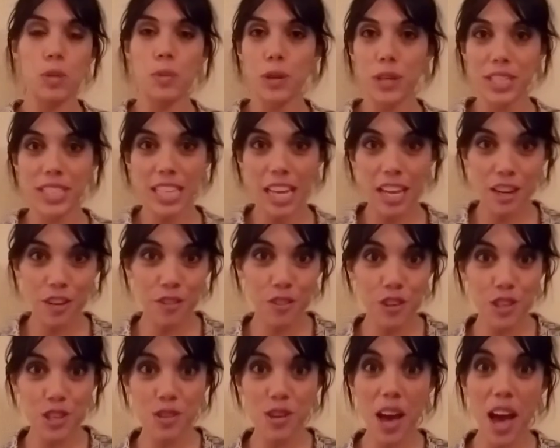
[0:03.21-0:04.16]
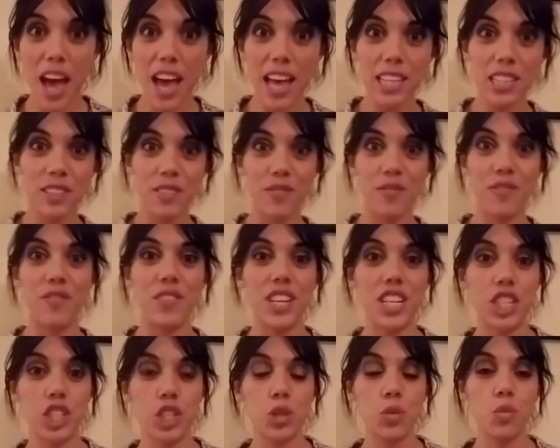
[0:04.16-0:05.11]
super excited for you guys.
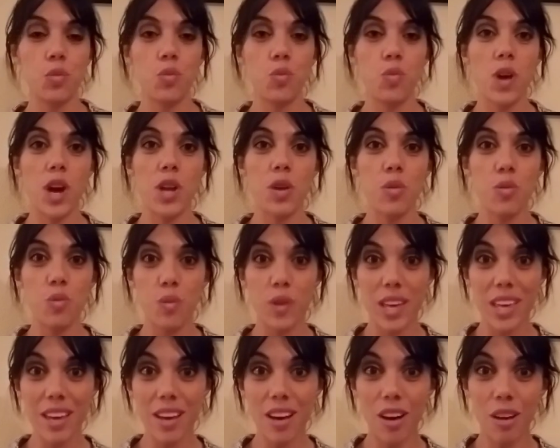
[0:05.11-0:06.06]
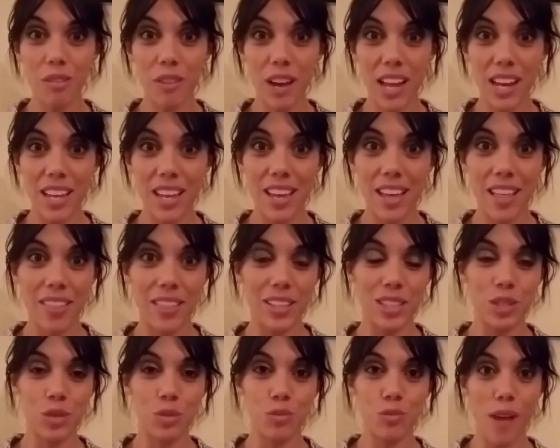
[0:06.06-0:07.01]
Finished 1 week already in
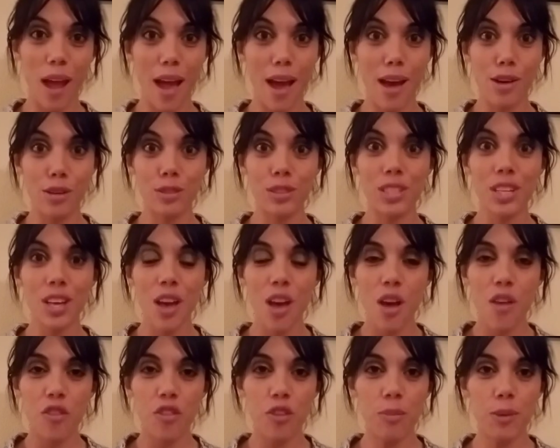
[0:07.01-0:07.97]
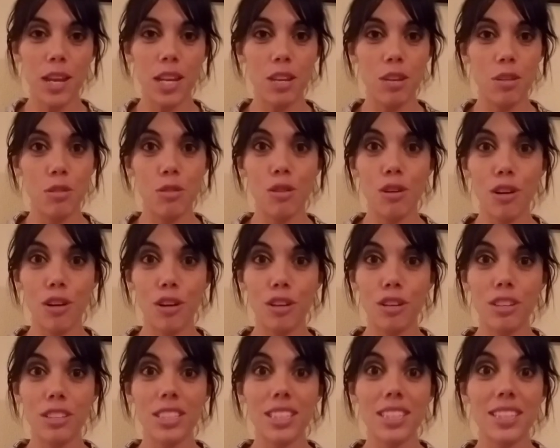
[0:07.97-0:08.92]
this round. For my new
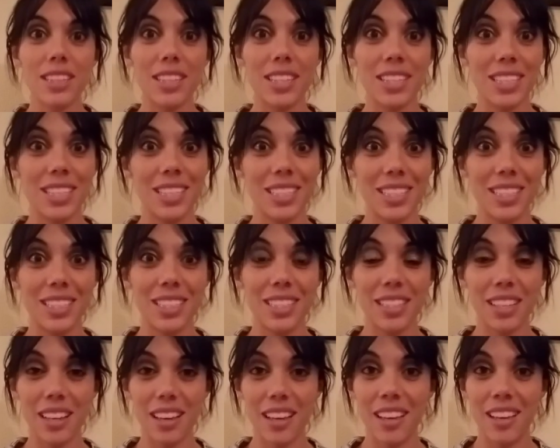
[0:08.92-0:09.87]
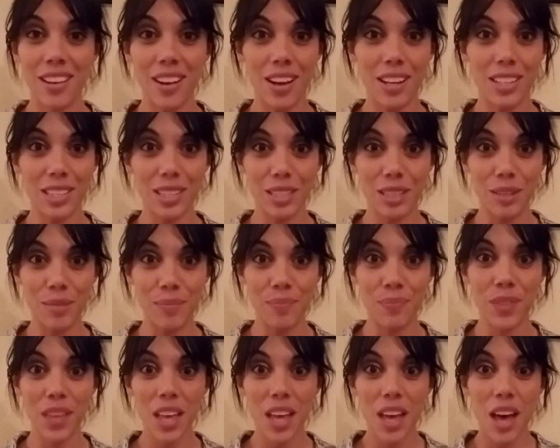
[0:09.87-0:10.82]
girls, this is an
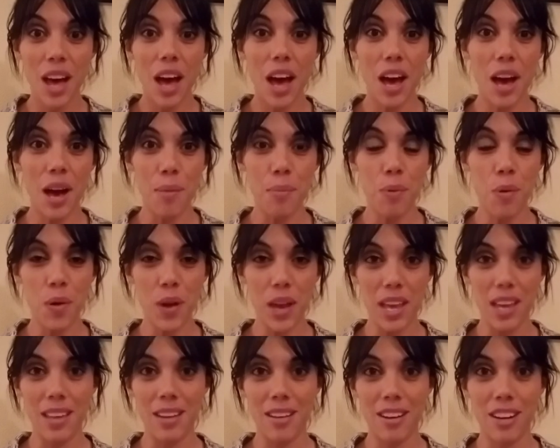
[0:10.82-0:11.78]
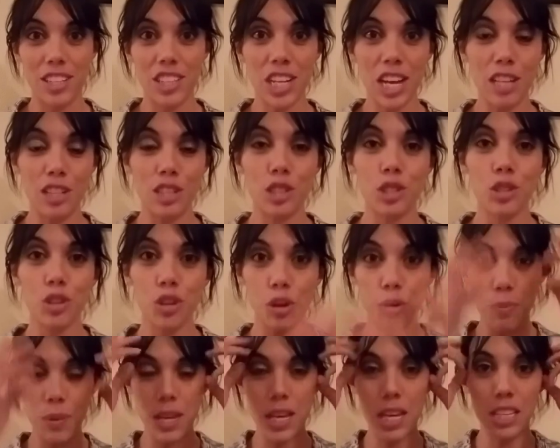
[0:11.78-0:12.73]
awesome point in our challenge
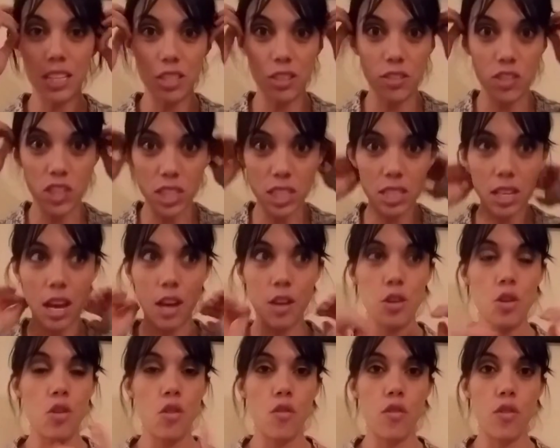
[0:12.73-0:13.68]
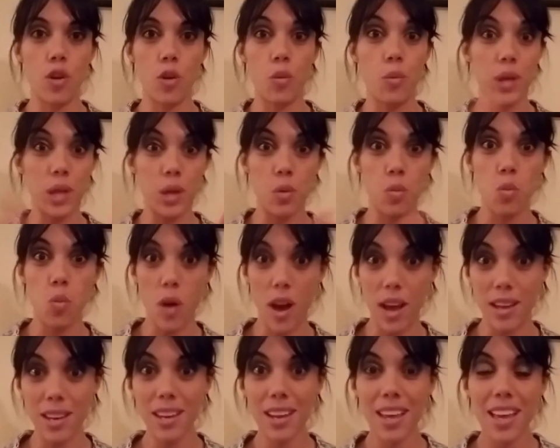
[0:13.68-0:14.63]
group because you've just gotten over week
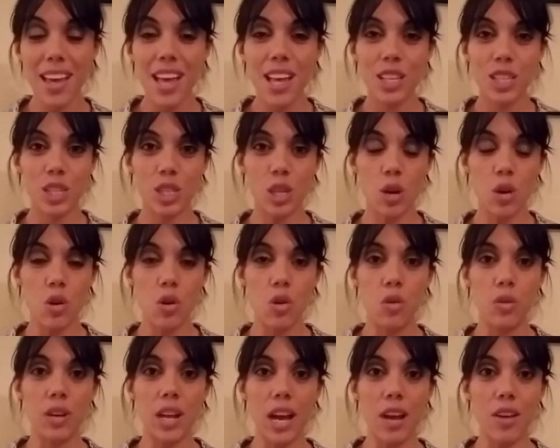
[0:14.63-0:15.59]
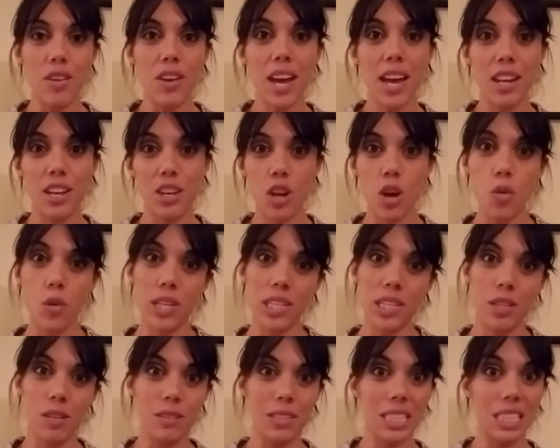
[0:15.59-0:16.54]
1. So now you kind of know what
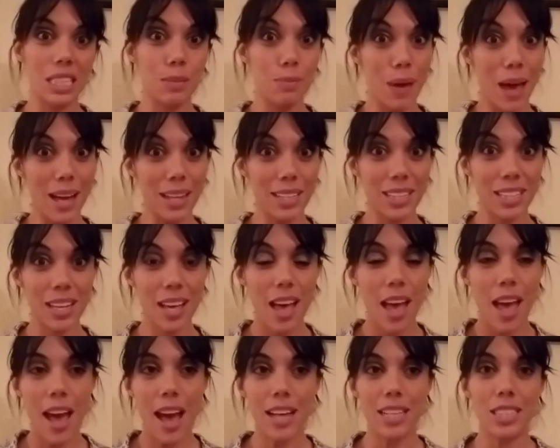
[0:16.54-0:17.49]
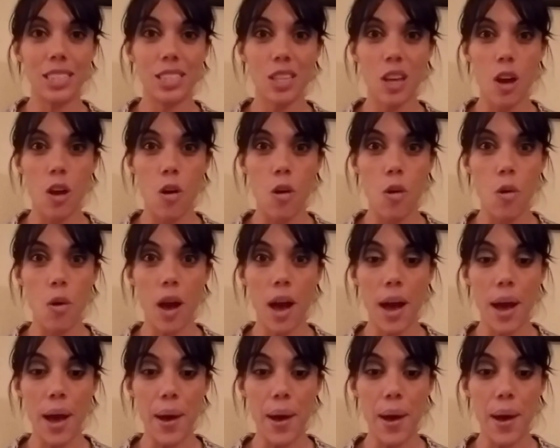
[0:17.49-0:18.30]
to expect. And so